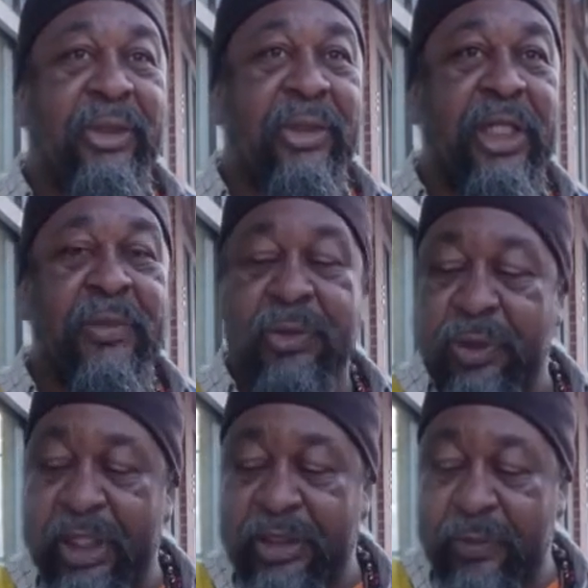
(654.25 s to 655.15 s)
So he was
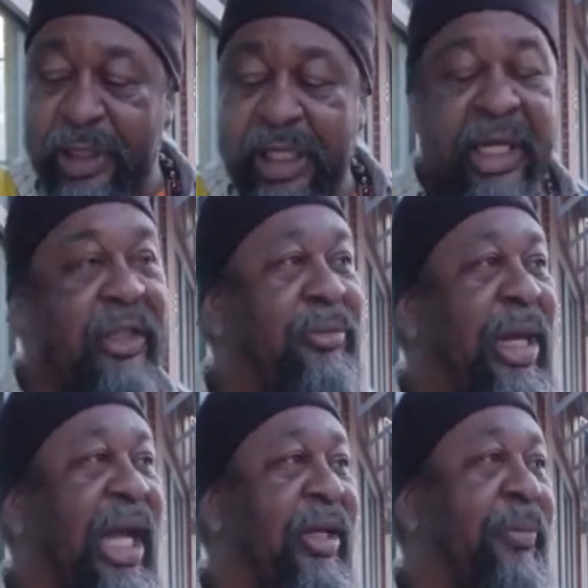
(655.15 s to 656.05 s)
he's when he comes
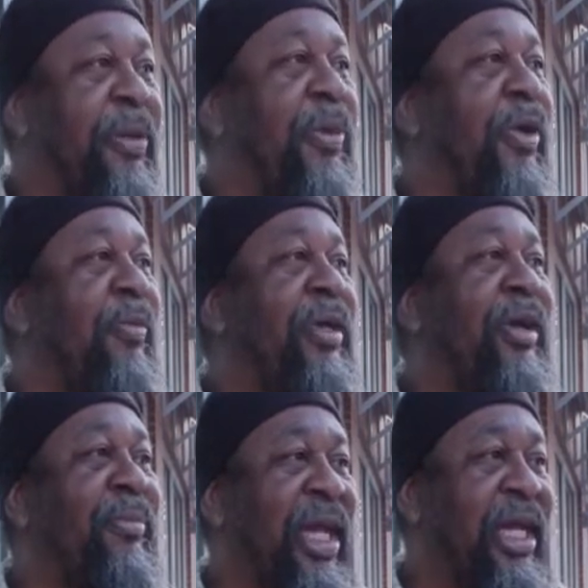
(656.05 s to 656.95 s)
back, people gonna be
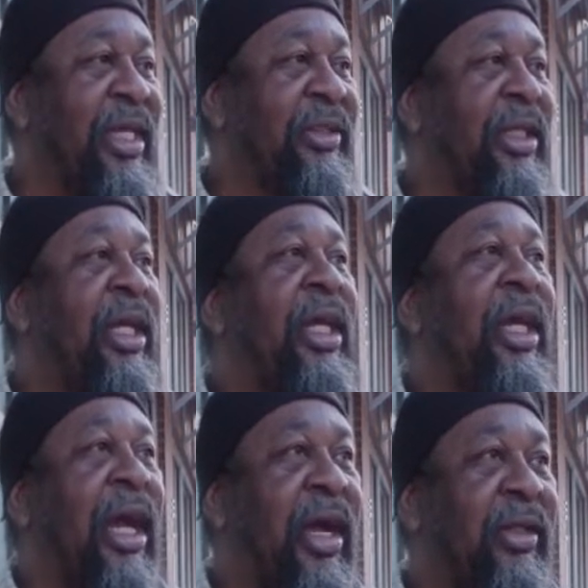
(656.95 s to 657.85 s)
amazed
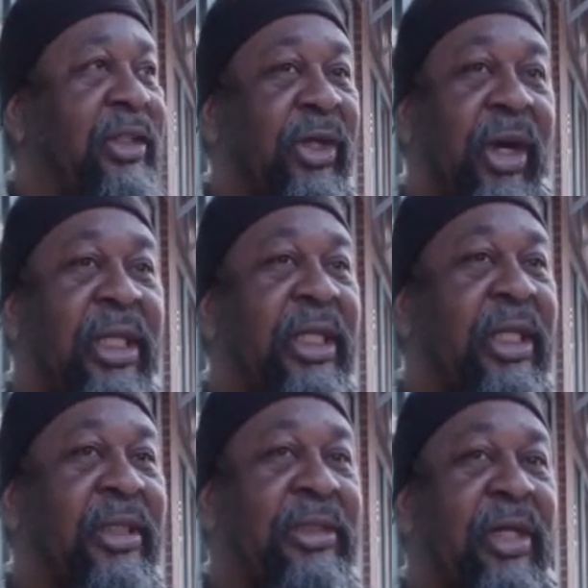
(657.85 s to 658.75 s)
how dark
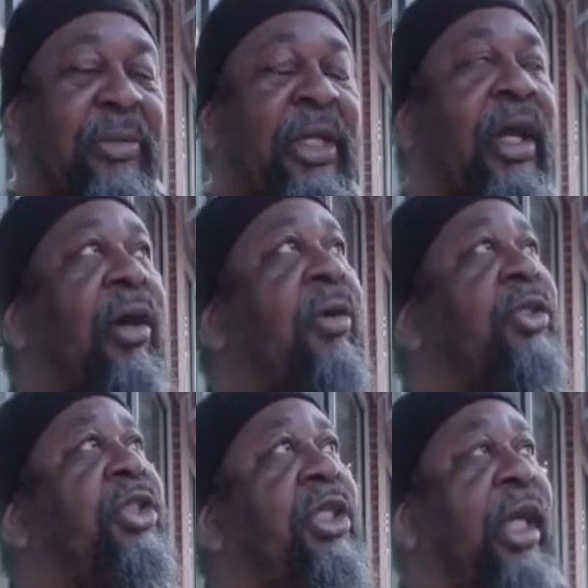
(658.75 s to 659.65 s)
he is. They're gonna be like,
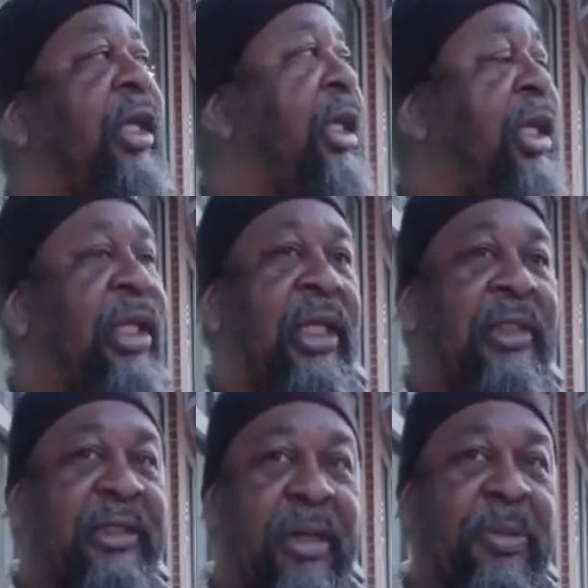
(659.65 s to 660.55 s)
oh shit.
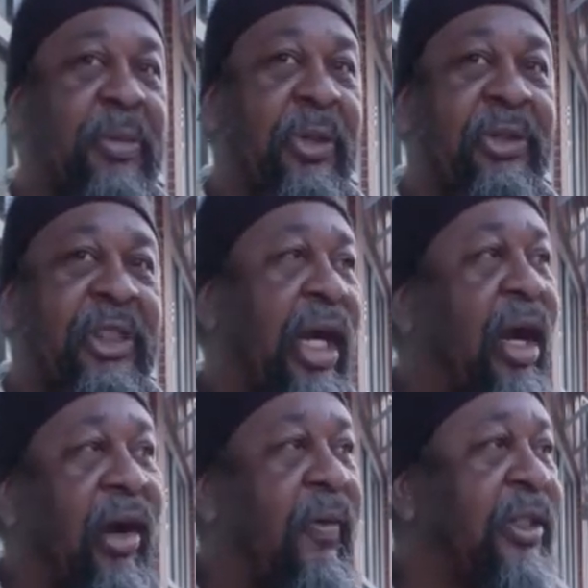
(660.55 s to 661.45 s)
And some people gonna say,
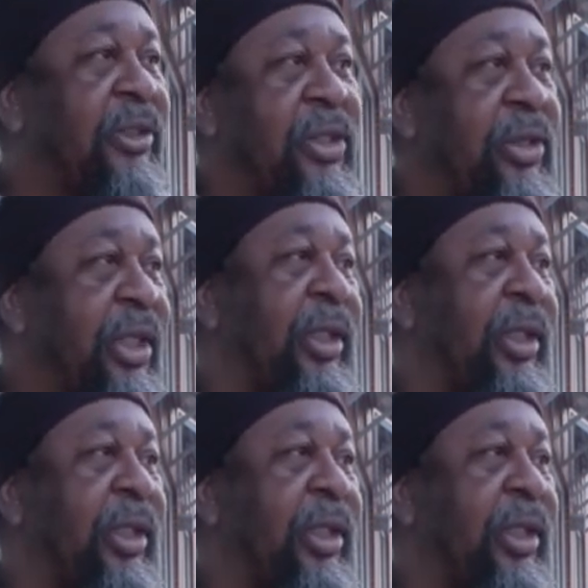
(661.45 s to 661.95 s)
I always knew